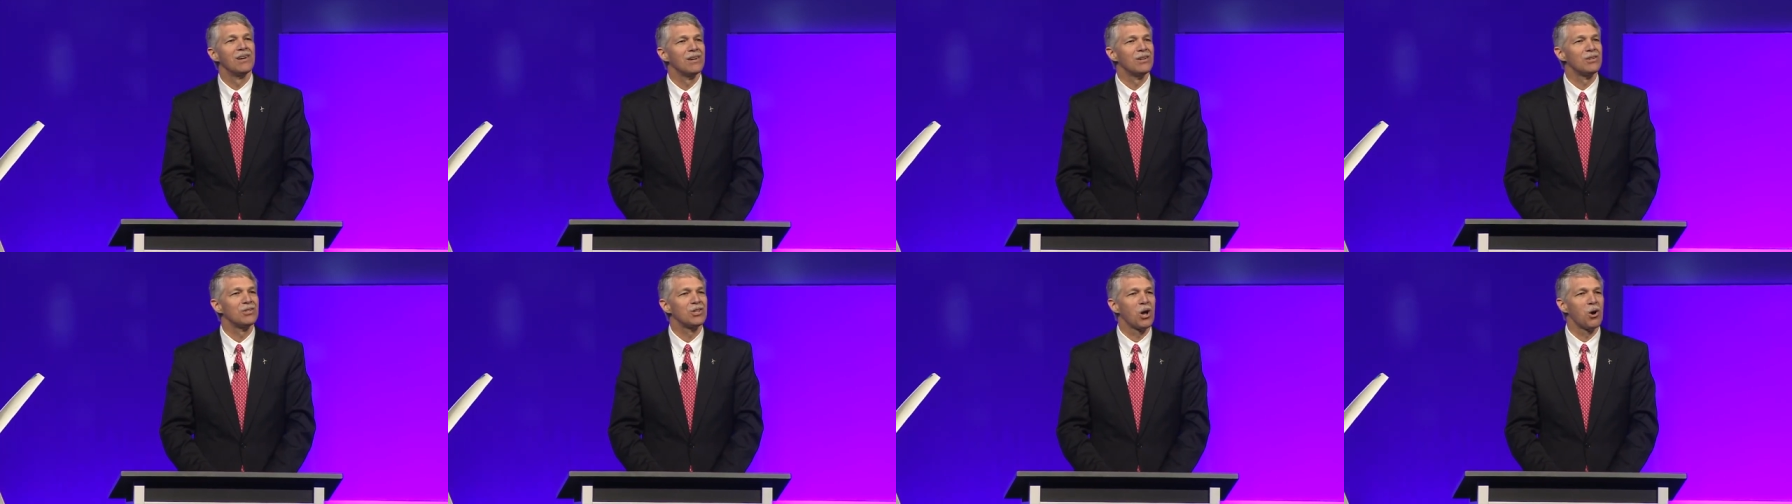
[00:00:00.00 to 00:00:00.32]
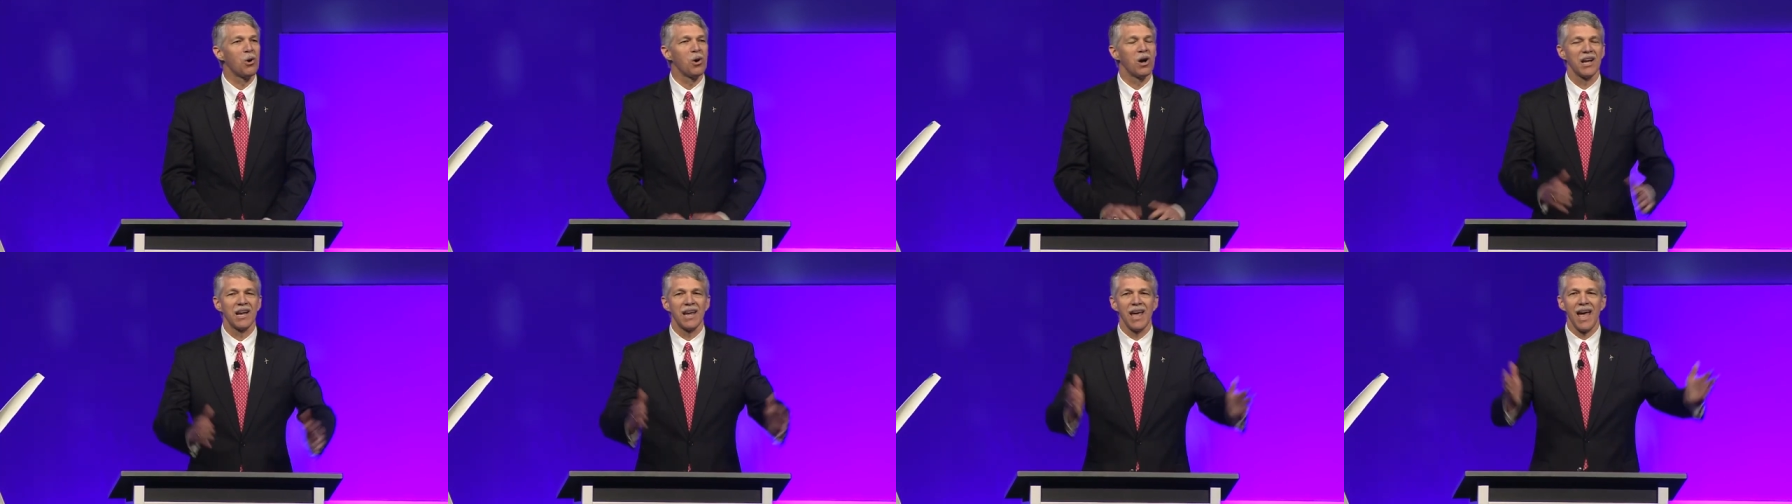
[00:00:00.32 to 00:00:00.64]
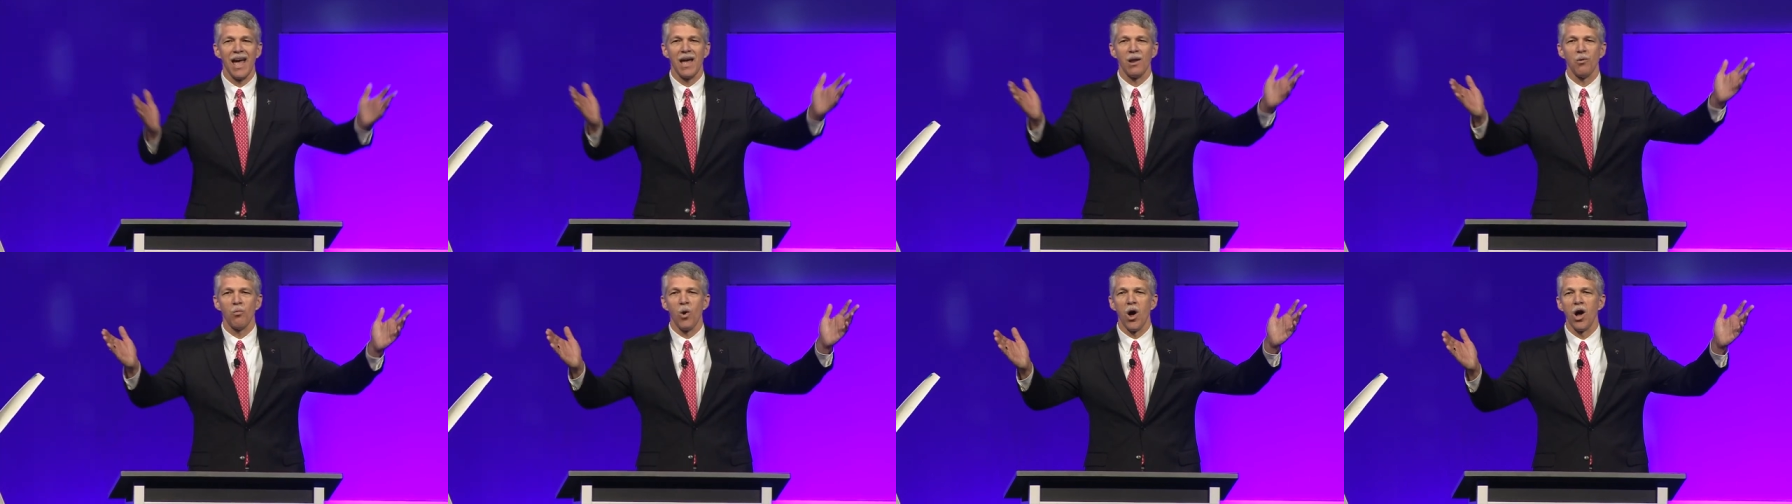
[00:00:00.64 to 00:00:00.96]
So
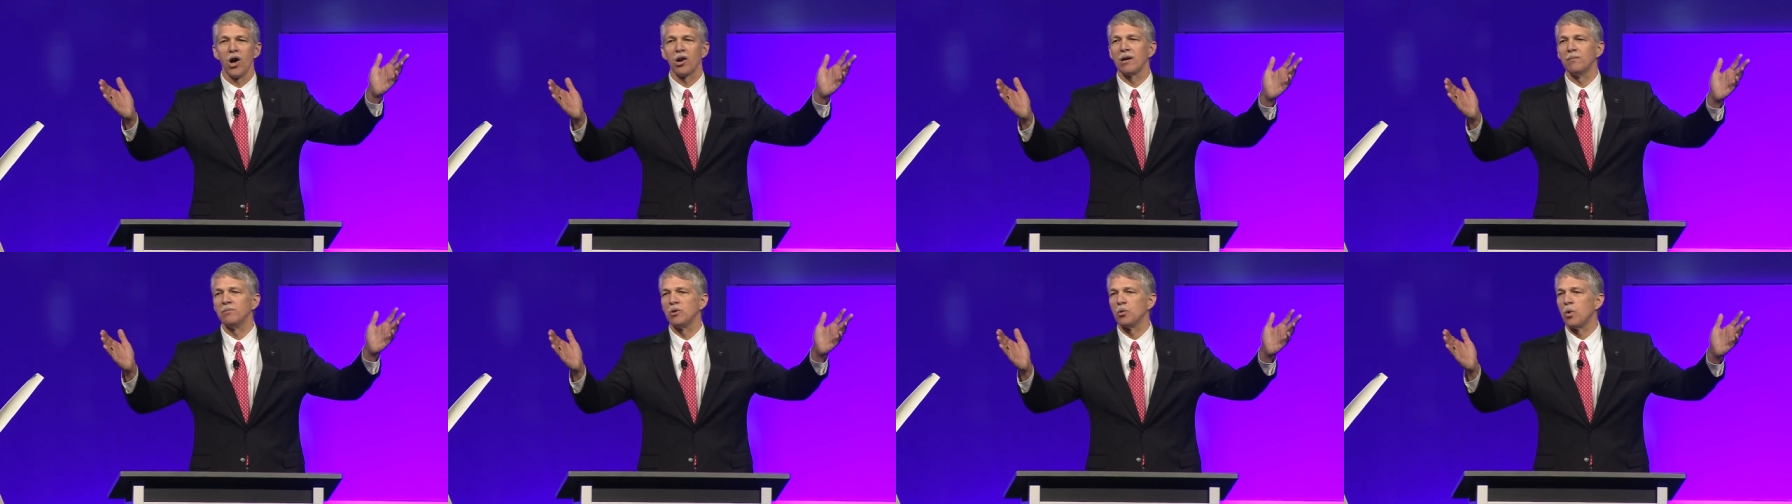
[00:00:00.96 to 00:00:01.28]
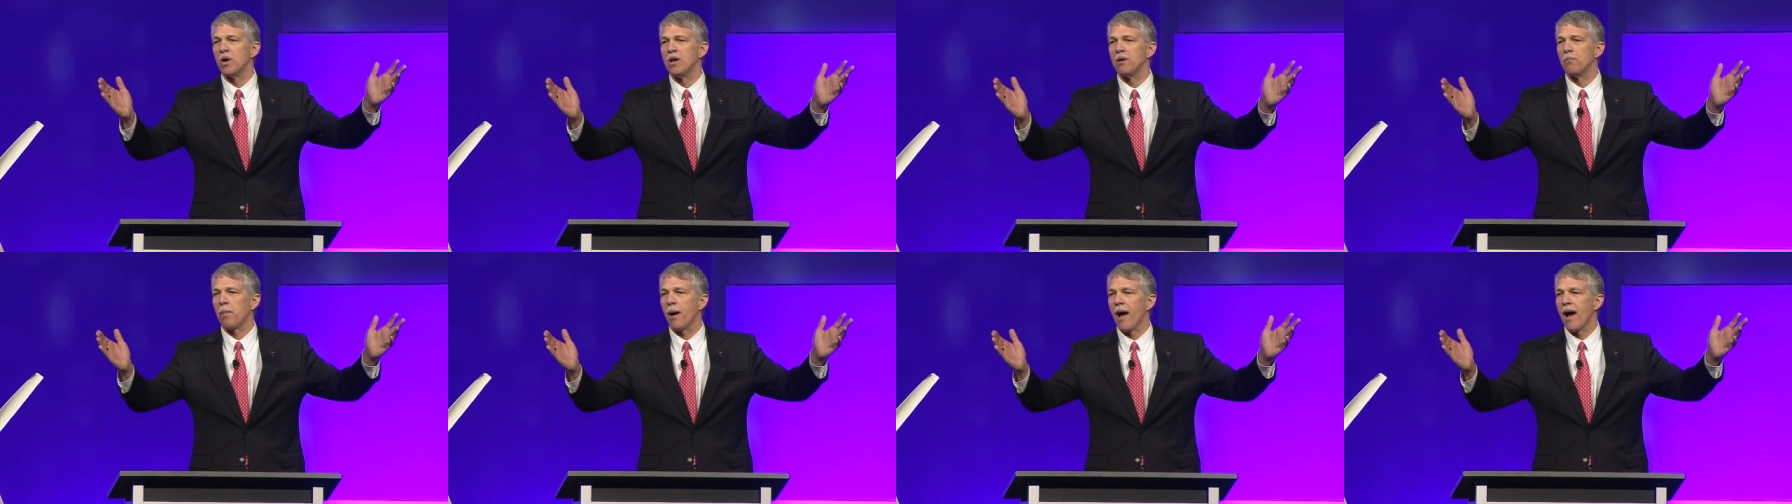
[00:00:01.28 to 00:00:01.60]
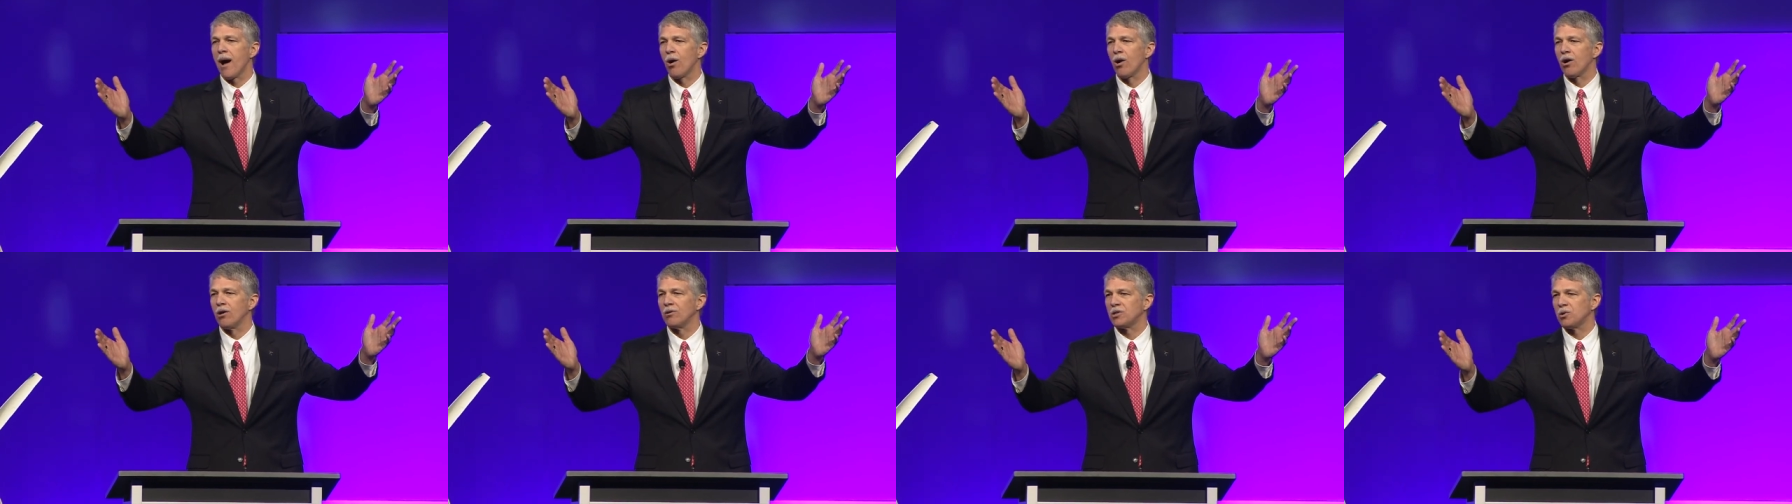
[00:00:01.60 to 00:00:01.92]
again, welcome to Wind
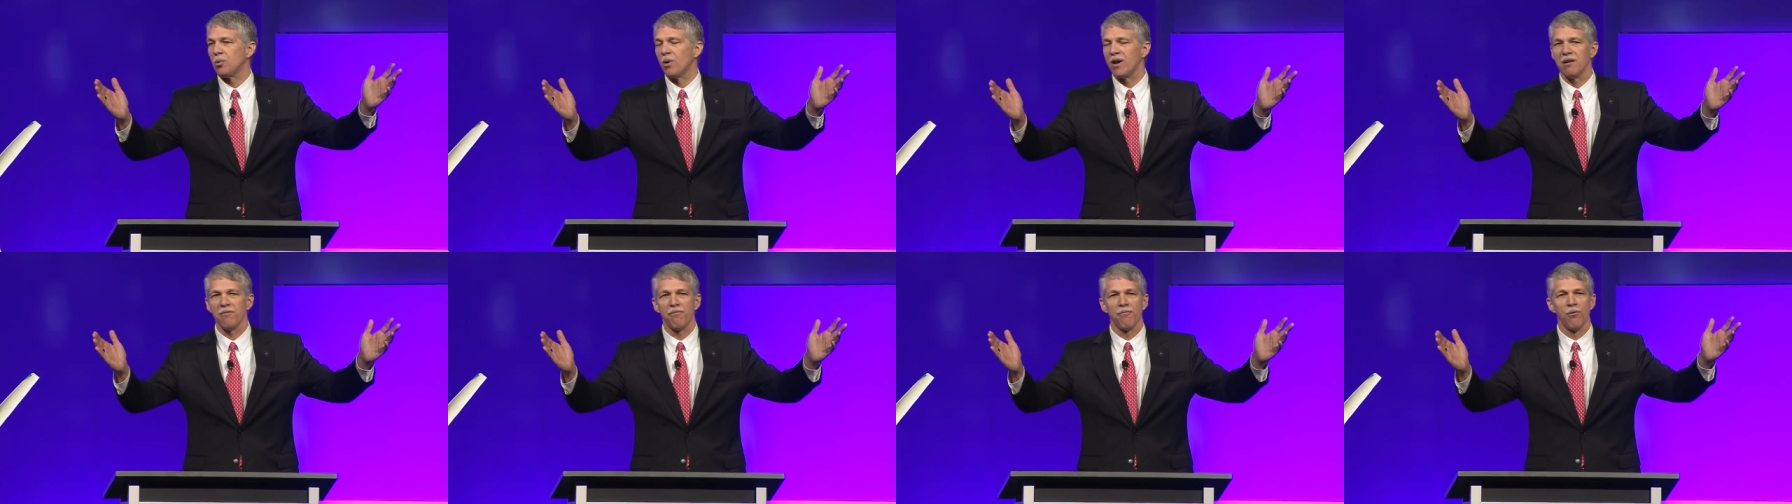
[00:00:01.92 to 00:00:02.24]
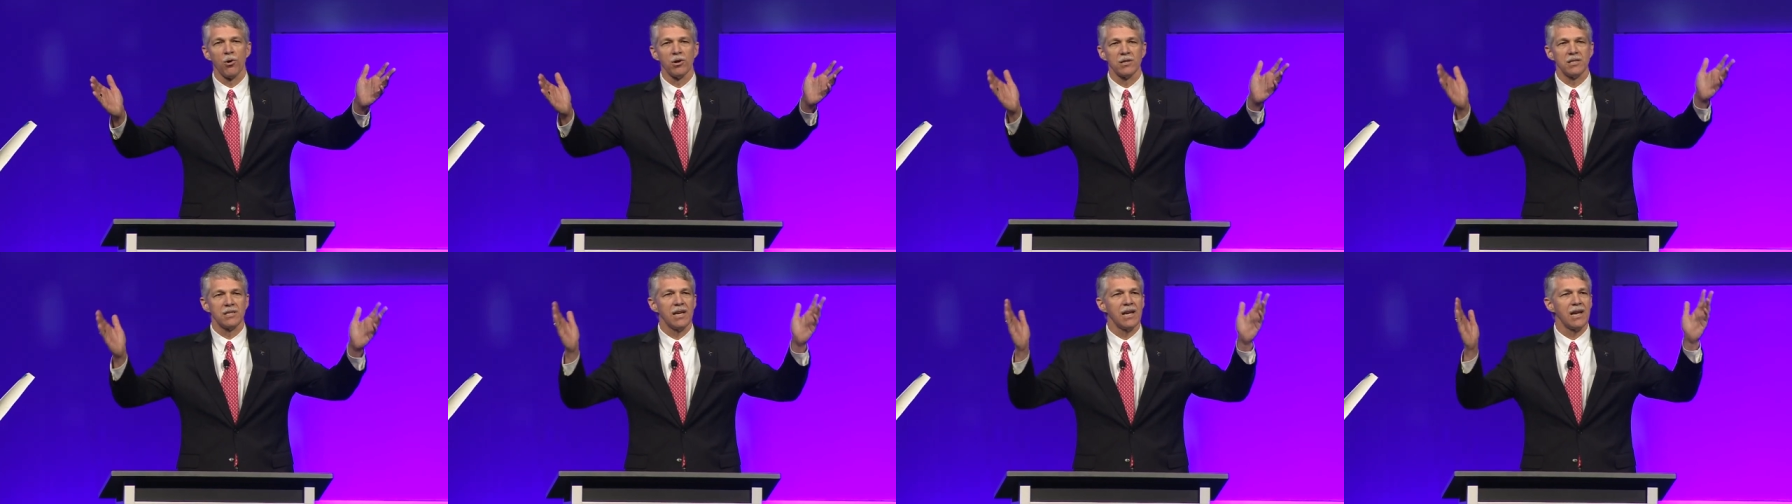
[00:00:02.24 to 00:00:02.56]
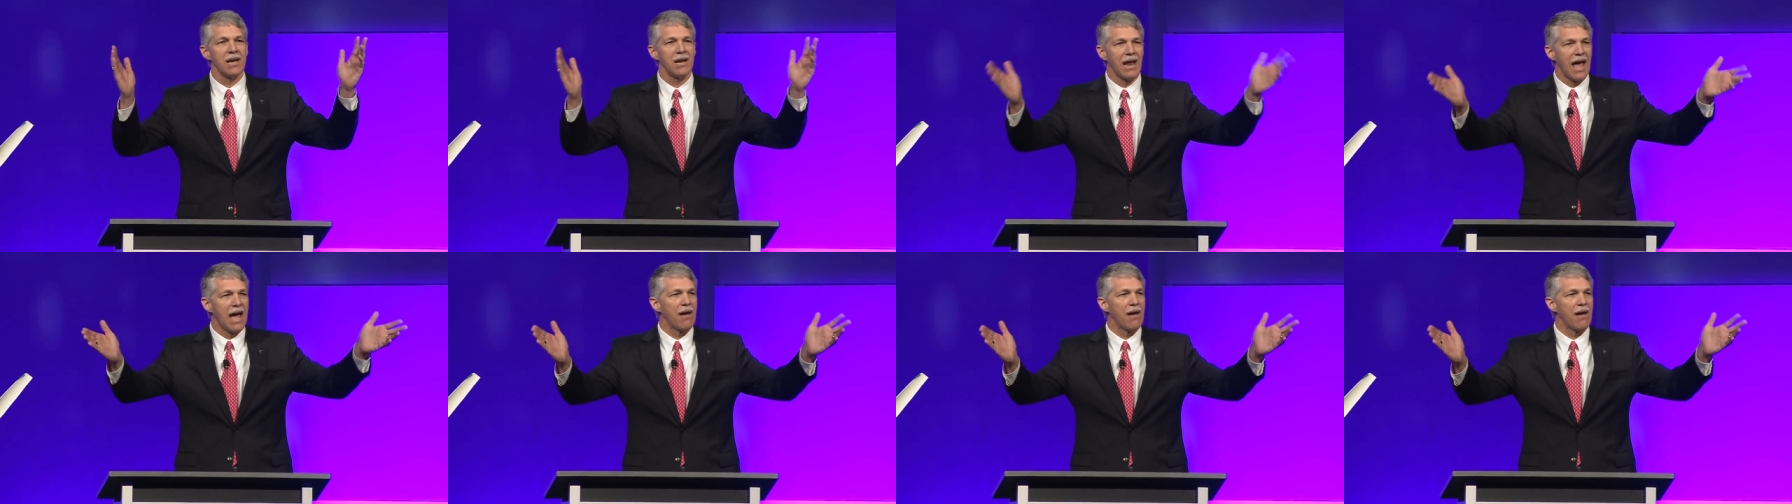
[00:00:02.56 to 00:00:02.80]
Power 2014.